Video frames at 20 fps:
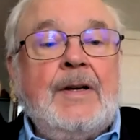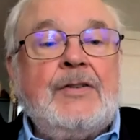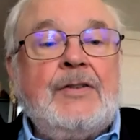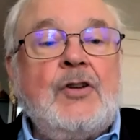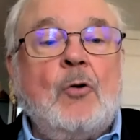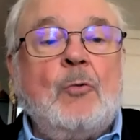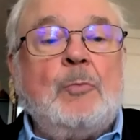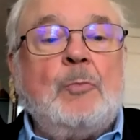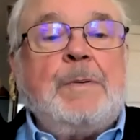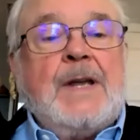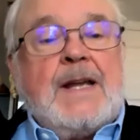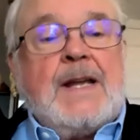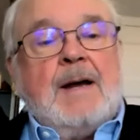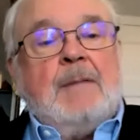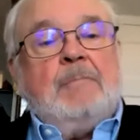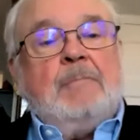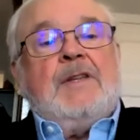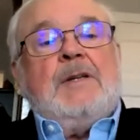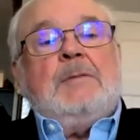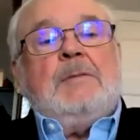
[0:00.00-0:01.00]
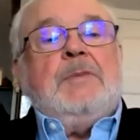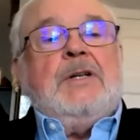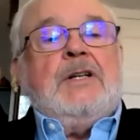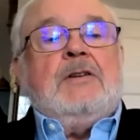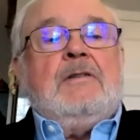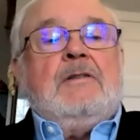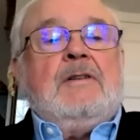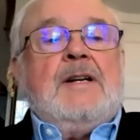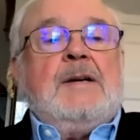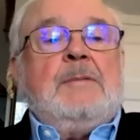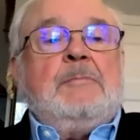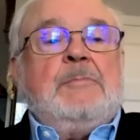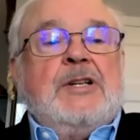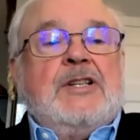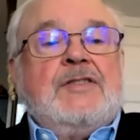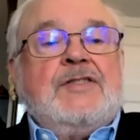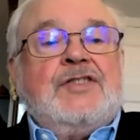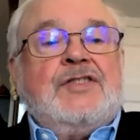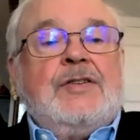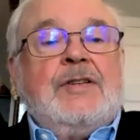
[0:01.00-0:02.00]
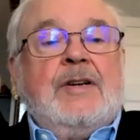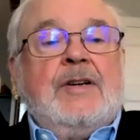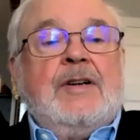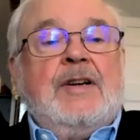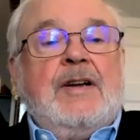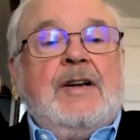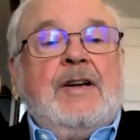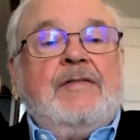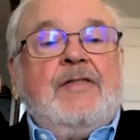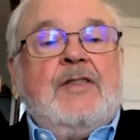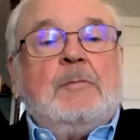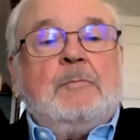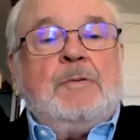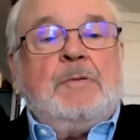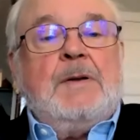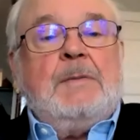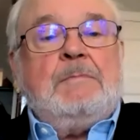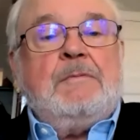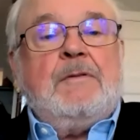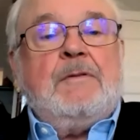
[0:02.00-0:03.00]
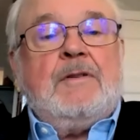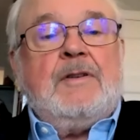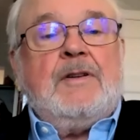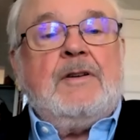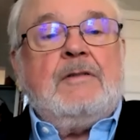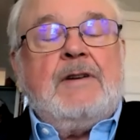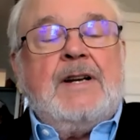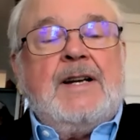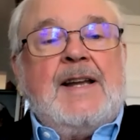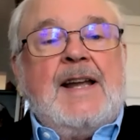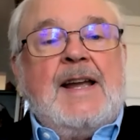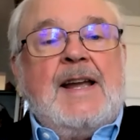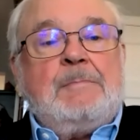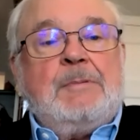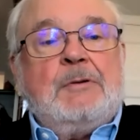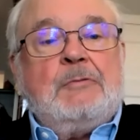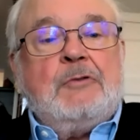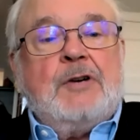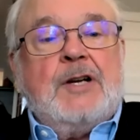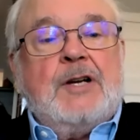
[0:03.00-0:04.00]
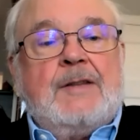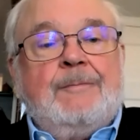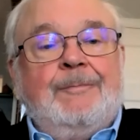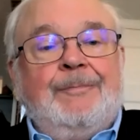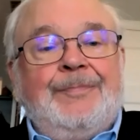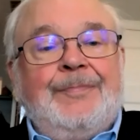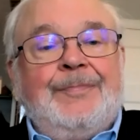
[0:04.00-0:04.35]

Don't become the mirror image of the people you're unhappy with.